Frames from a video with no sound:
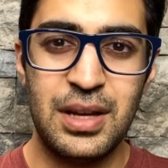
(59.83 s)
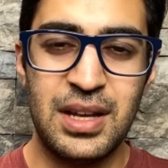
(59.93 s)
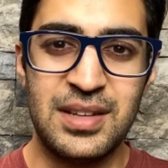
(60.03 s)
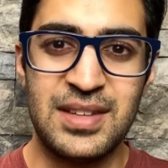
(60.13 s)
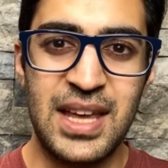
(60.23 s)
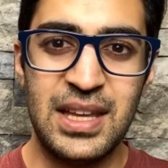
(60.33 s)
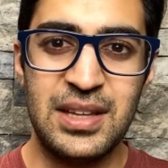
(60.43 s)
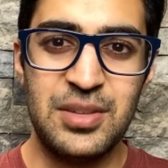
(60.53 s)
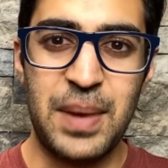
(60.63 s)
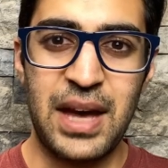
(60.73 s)
is taking
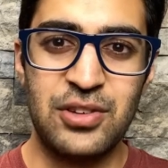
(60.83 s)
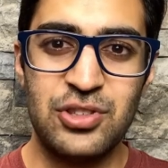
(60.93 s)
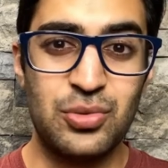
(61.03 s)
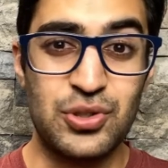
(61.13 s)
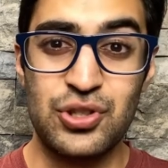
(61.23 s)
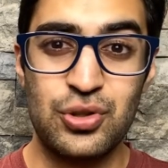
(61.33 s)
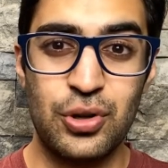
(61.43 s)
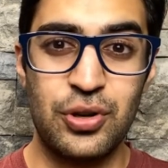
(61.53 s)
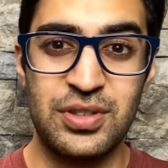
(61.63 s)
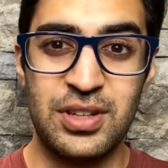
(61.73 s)
these packages, which is
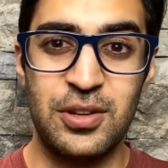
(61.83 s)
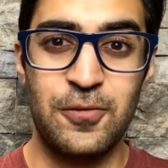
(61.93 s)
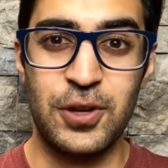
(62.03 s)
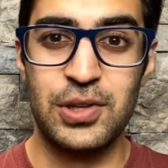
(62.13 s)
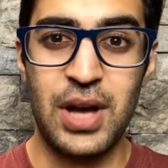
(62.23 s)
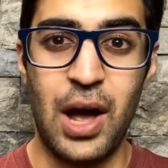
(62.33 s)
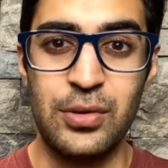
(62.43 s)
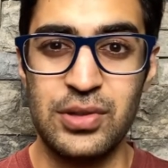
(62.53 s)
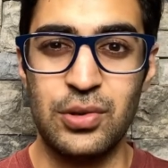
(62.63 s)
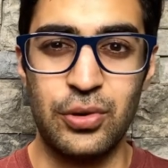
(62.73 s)
sugars, and delivering to
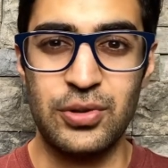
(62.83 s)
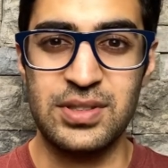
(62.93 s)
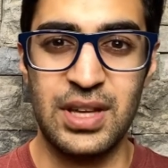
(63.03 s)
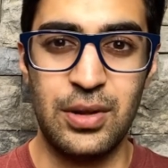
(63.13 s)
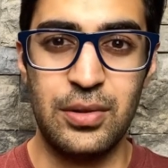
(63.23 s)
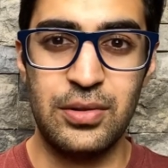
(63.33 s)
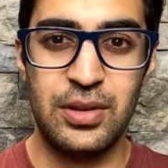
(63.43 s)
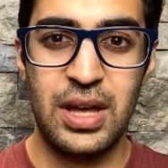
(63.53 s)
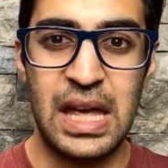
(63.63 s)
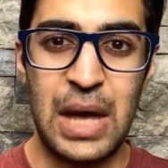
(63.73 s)
houses or your cells.
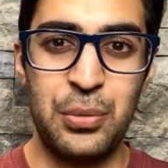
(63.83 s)
And